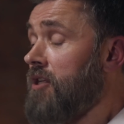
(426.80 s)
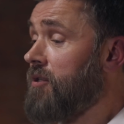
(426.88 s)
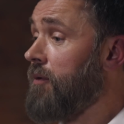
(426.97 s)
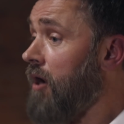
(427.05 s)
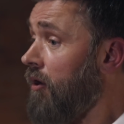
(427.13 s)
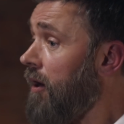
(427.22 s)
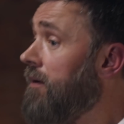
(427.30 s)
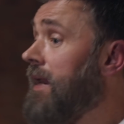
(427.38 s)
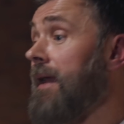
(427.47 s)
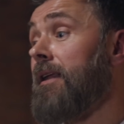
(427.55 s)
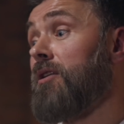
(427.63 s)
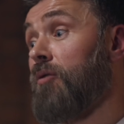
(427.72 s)
So we're not going
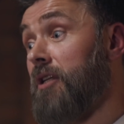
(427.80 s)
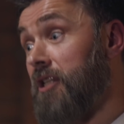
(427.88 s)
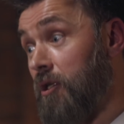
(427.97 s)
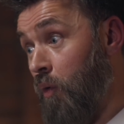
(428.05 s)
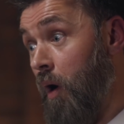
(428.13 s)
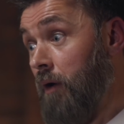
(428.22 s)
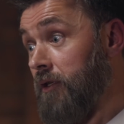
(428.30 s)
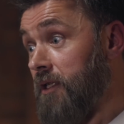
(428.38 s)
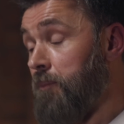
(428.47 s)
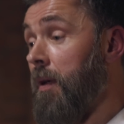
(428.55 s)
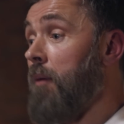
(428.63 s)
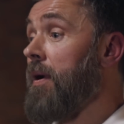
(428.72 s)
down into a squat,
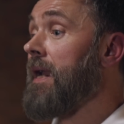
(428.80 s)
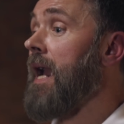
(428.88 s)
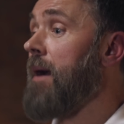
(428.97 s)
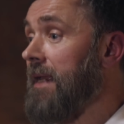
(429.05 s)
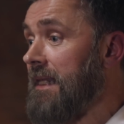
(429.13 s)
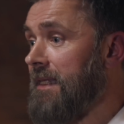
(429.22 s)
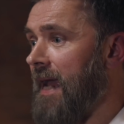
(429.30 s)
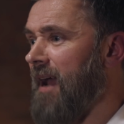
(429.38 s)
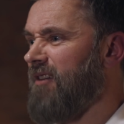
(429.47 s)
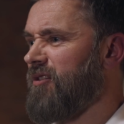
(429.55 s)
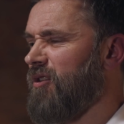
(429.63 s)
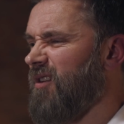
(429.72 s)
but we're coming
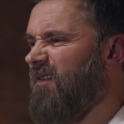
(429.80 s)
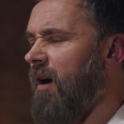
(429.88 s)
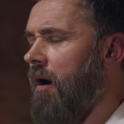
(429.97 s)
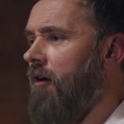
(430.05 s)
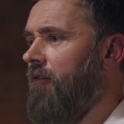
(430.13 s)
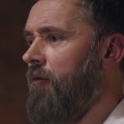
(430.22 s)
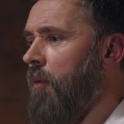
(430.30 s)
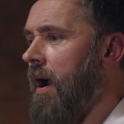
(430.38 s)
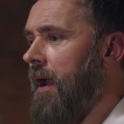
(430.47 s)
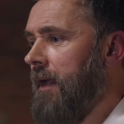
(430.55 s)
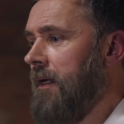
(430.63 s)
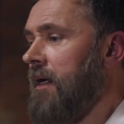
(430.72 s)
down sort of
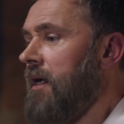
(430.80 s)
halfway.